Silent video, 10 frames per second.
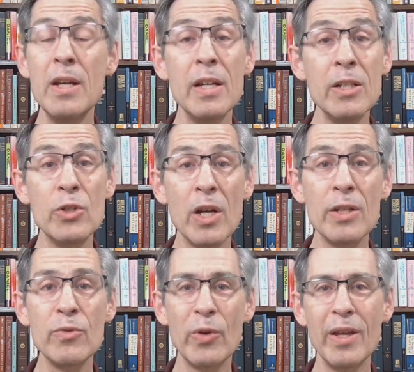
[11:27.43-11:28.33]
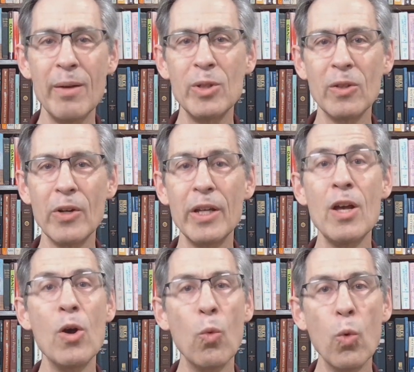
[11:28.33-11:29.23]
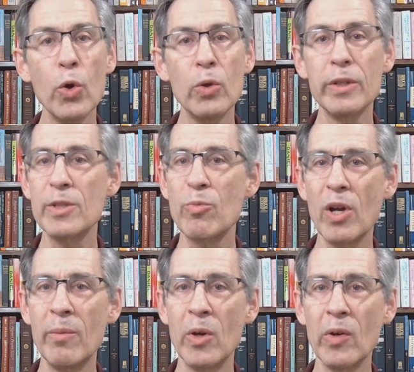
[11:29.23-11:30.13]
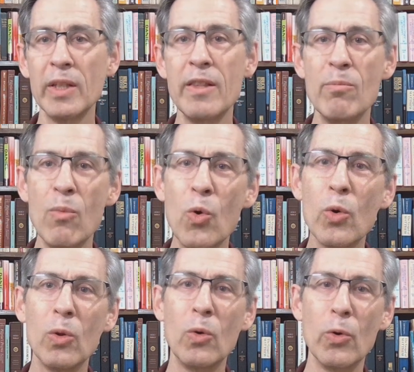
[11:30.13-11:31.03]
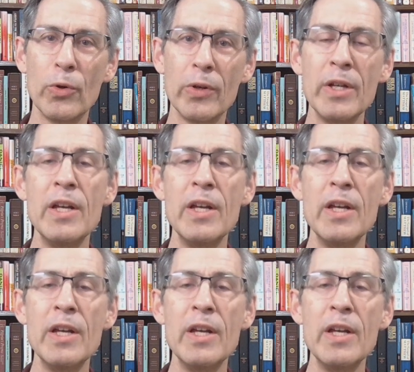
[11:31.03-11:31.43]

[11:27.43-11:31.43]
In John's vocabulary, world is primarily the moral order